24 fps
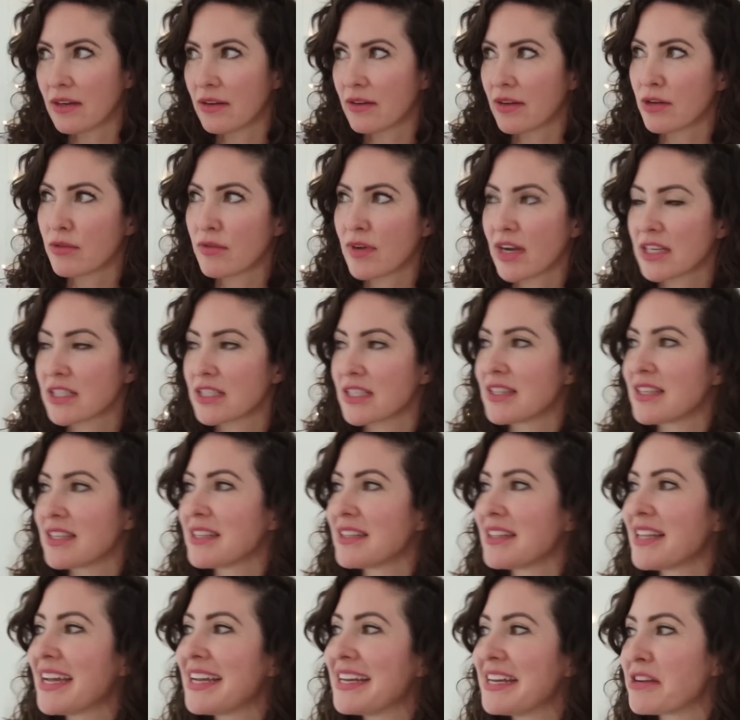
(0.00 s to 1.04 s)
erected the
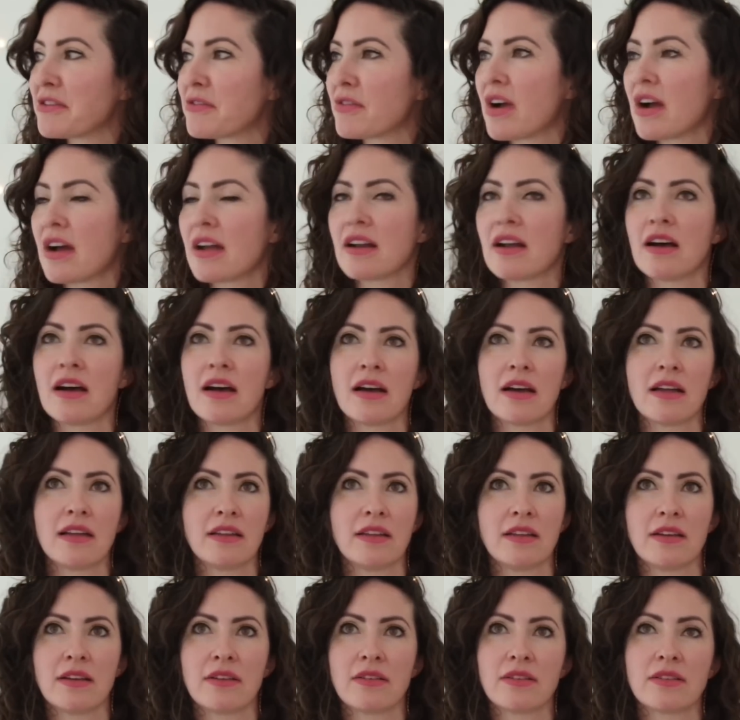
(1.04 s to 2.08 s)
lightning rod on.
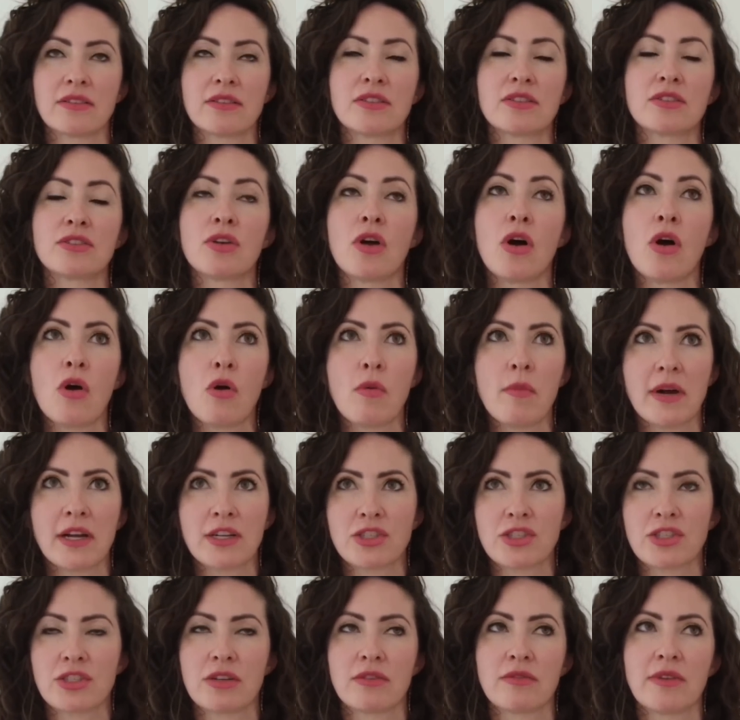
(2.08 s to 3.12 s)
There's so
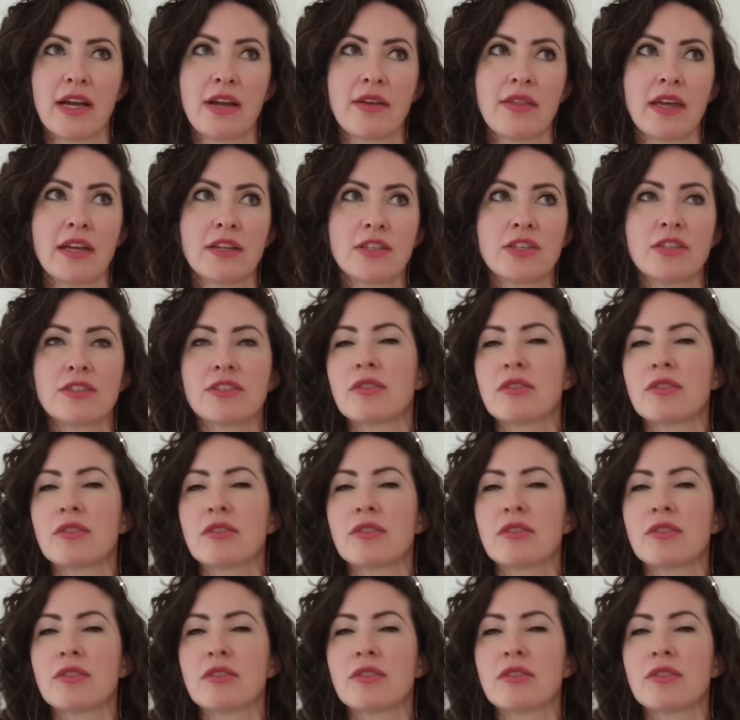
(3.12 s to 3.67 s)
much around that too.